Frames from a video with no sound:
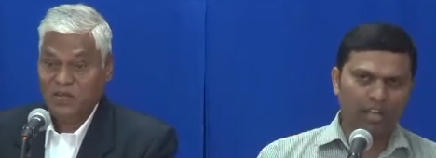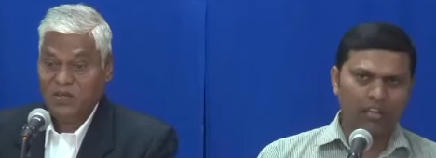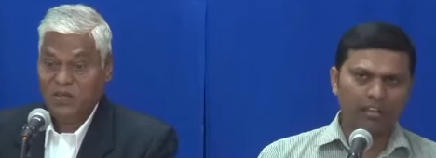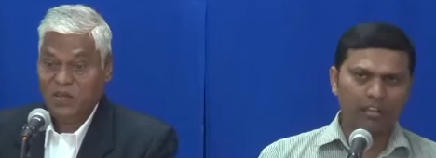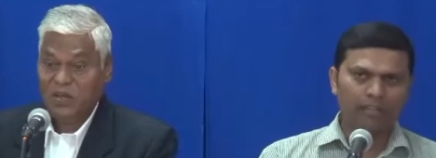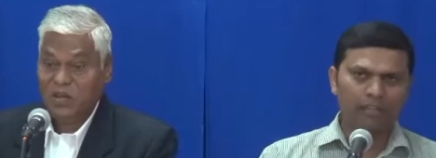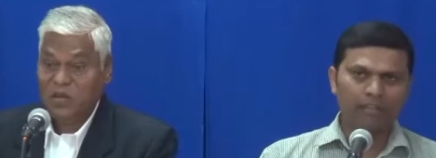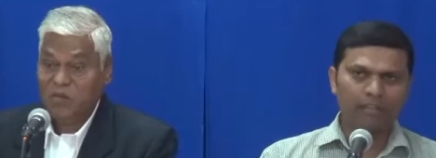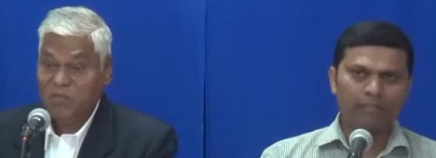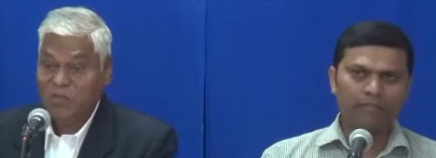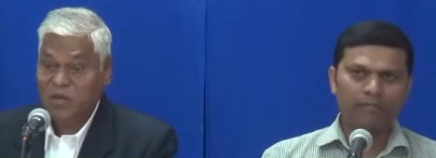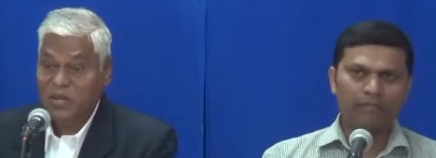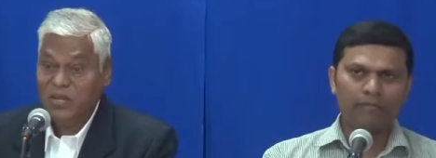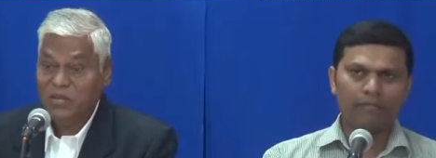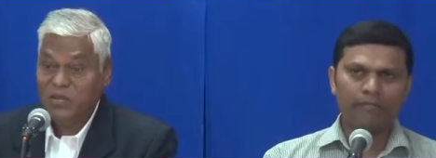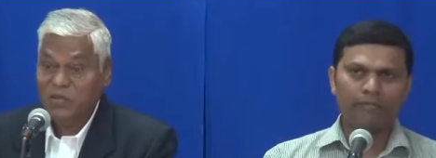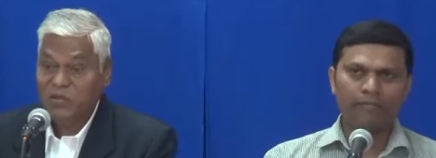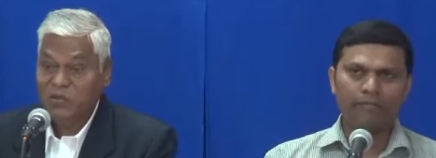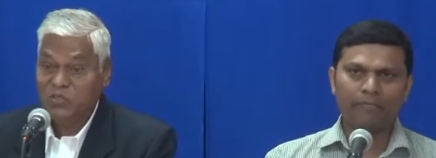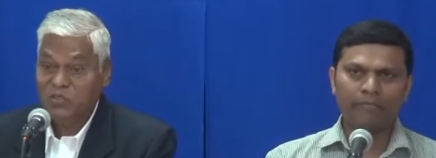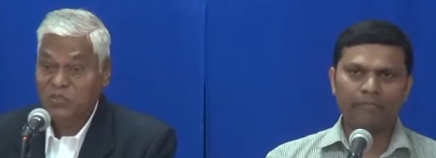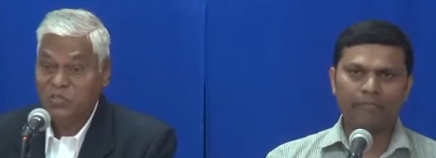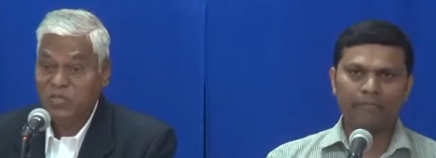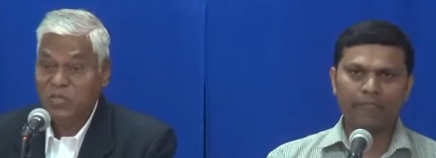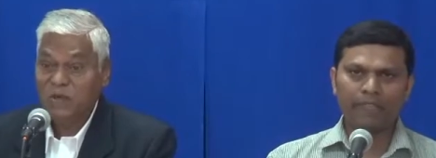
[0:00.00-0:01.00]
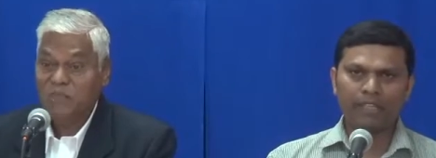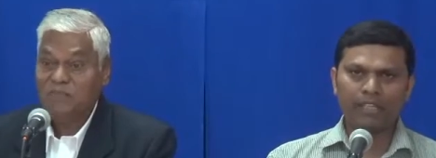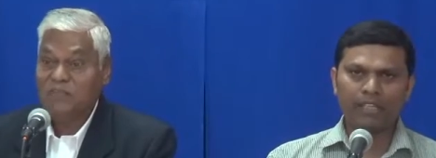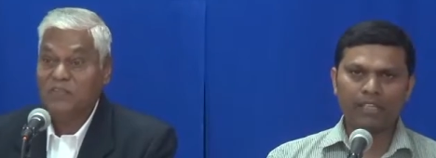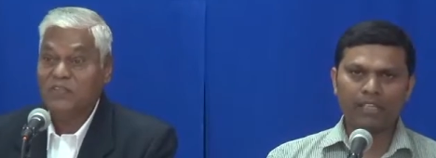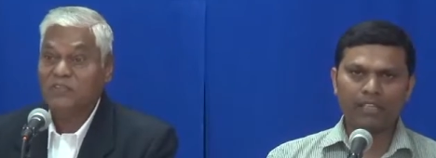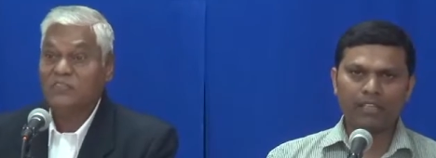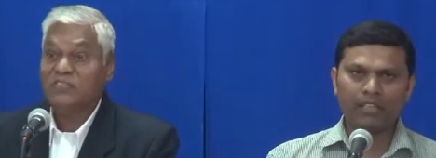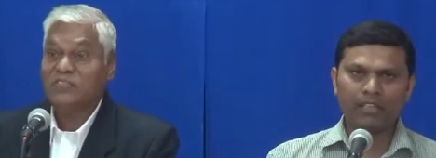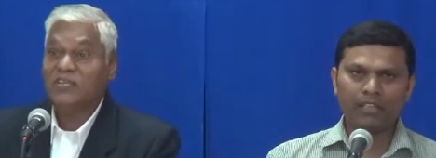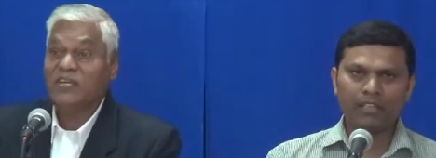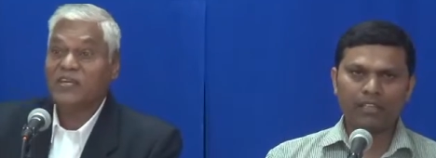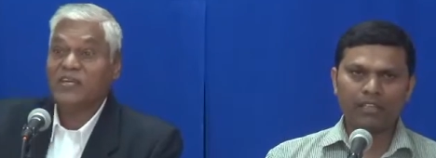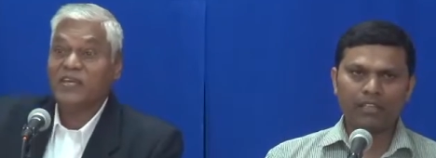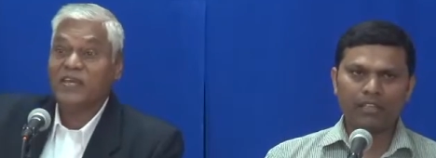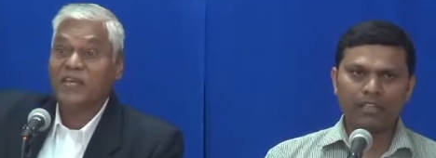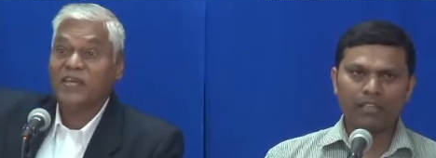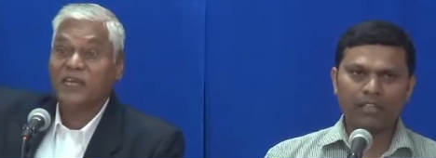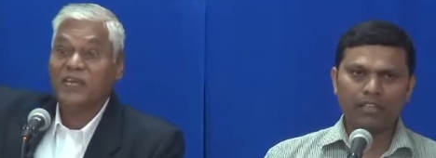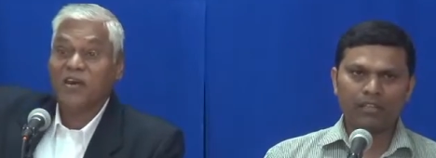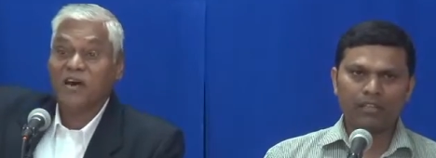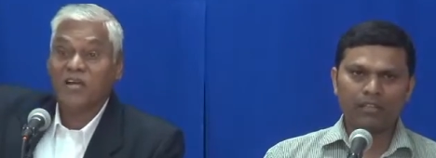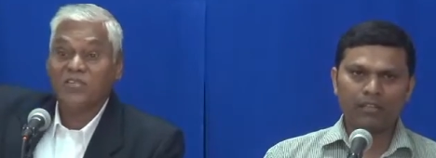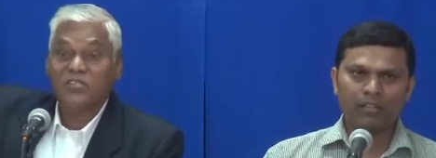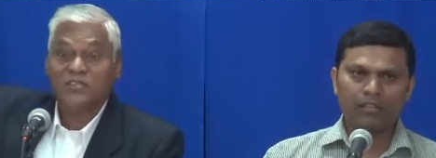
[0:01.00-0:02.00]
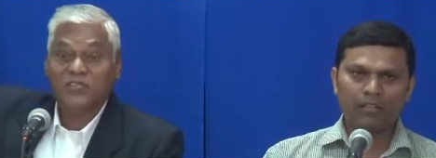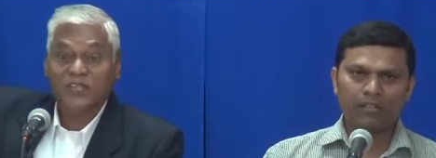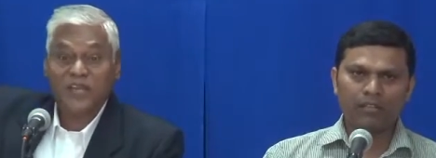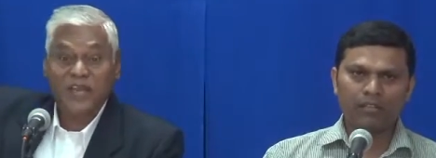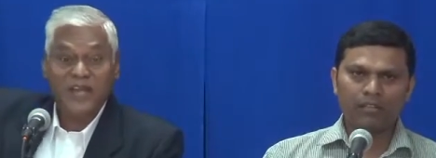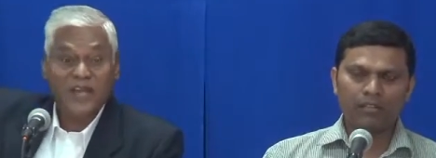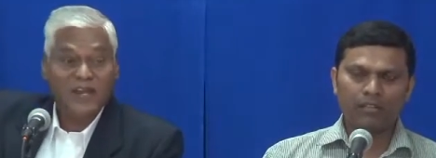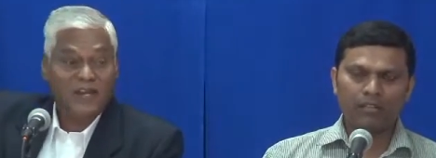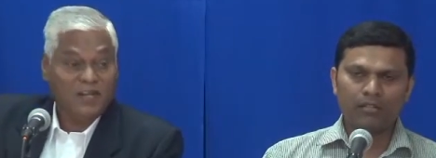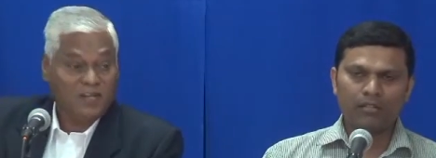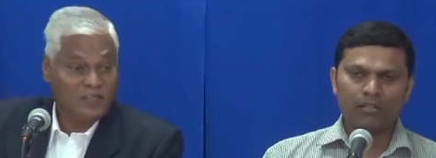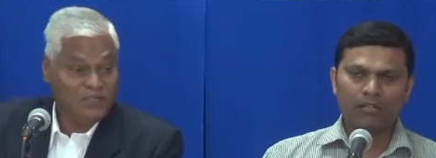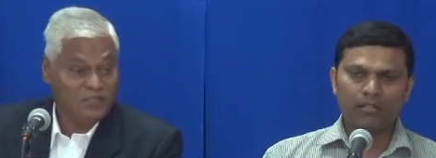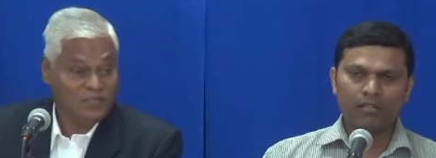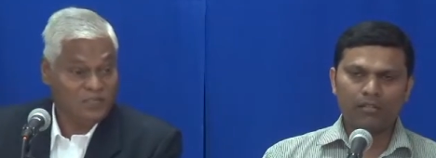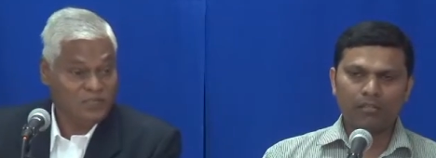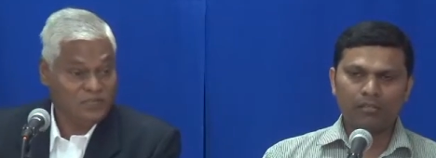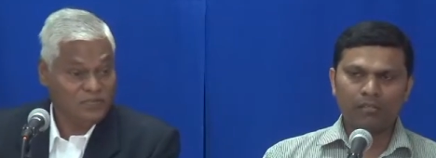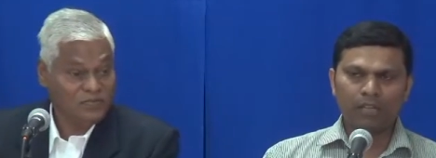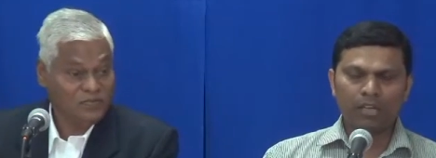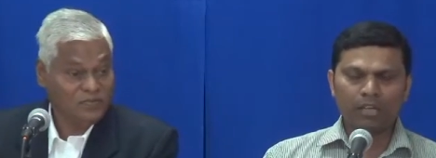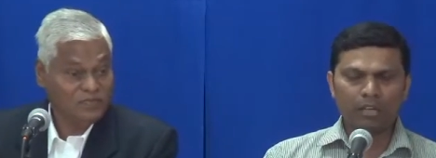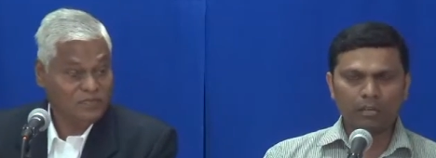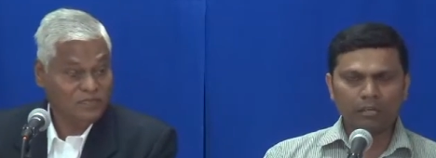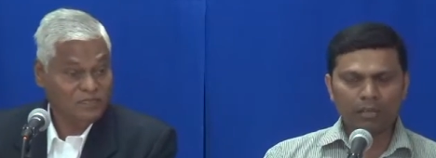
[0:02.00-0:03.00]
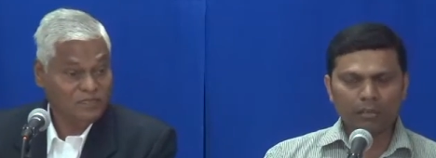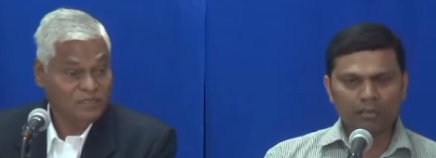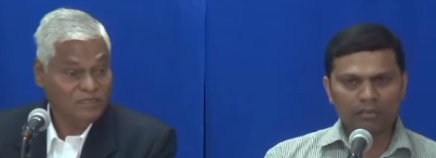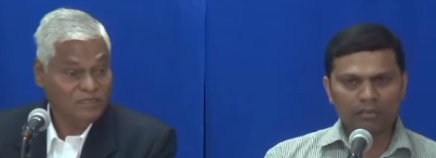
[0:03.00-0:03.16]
Speaker 1: humbling yourself and seeking God's guidance, the